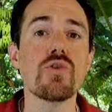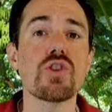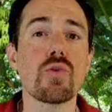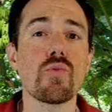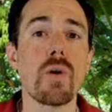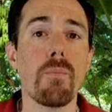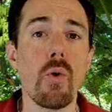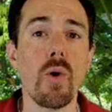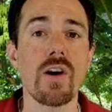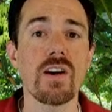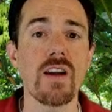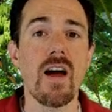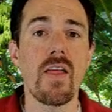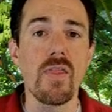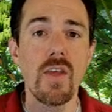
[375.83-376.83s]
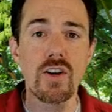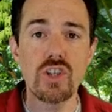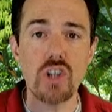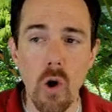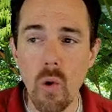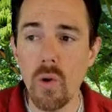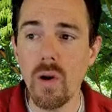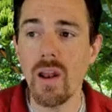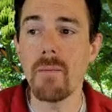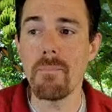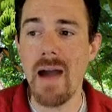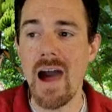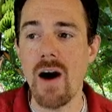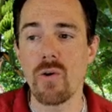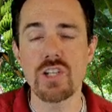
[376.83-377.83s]
to report the total
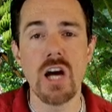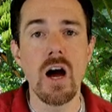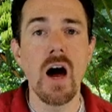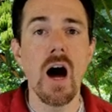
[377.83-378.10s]
amount